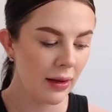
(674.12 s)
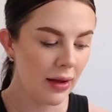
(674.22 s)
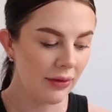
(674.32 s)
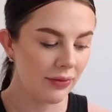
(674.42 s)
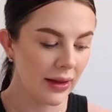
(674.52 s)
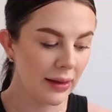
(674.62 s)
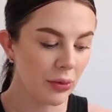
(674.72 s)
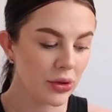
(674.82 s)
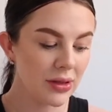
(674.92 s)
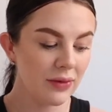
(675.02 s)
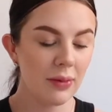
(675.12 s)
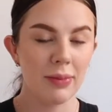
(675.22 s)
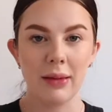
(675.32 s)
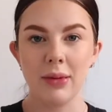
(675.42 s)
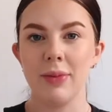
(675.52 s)
I feel like most of the
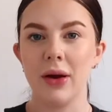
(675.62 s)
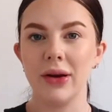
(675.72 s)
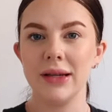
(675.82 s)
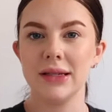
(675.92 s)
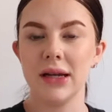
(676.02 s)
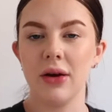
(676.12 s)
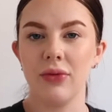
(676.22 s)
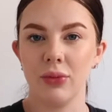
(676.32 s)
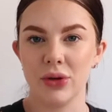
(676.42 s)
Baby Berry stuff,